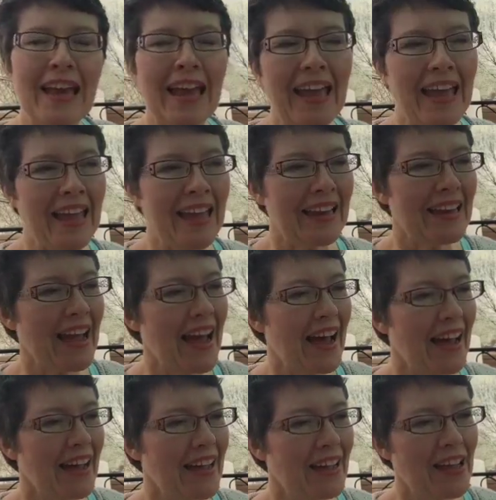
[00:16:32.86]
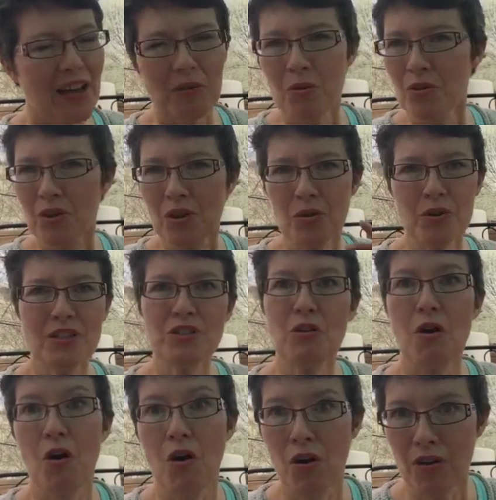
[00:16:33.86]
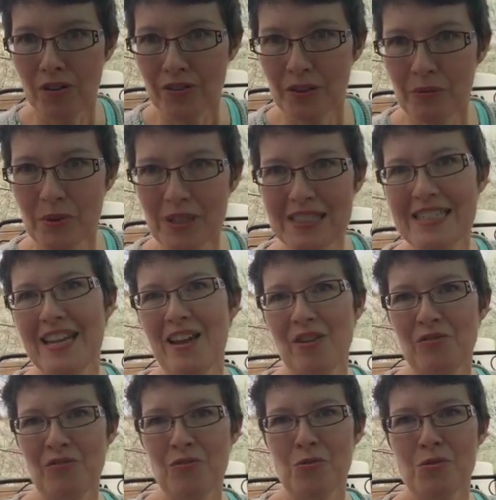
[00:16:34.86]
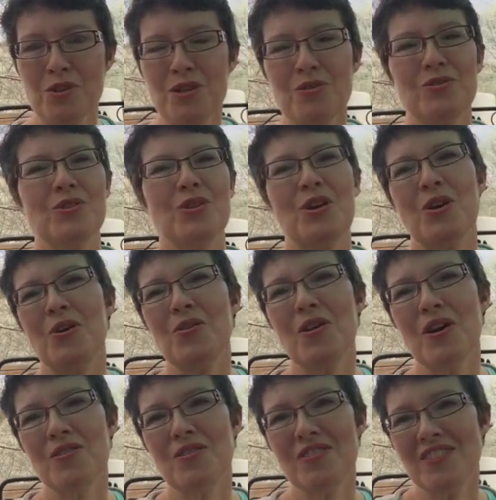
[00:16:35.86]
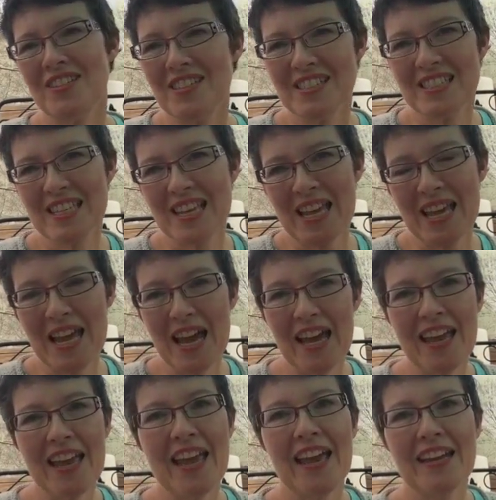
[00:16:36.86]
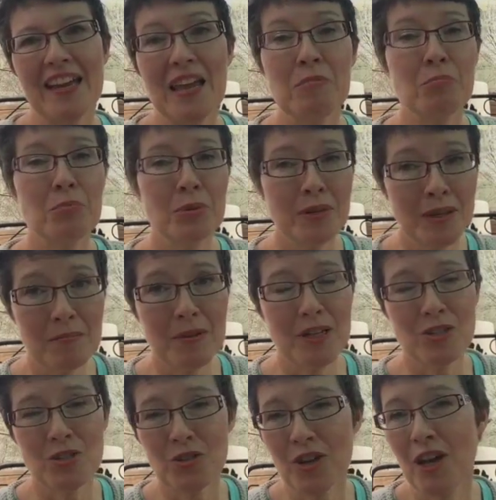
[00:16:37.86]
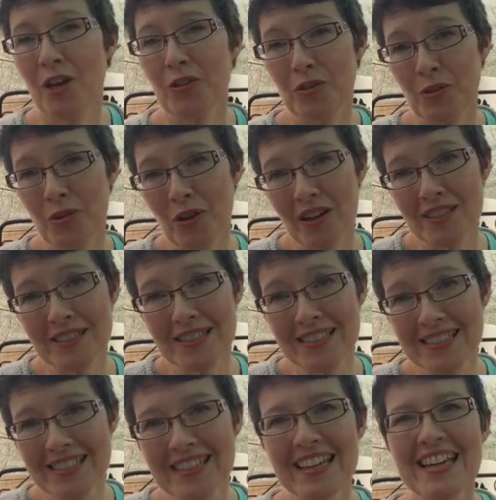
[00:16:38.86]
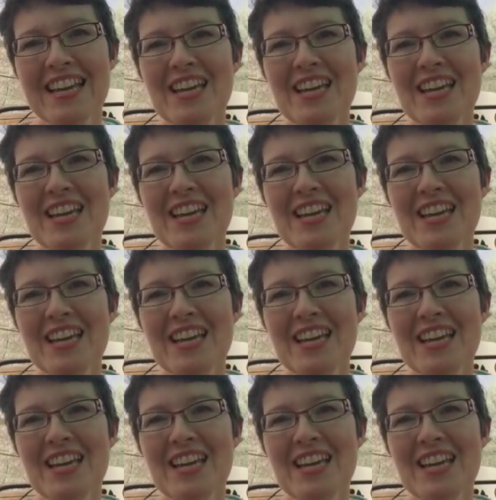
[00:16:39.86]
And I won't go into all that went down 4 years ago, other than to say I had a pretty major health crisis.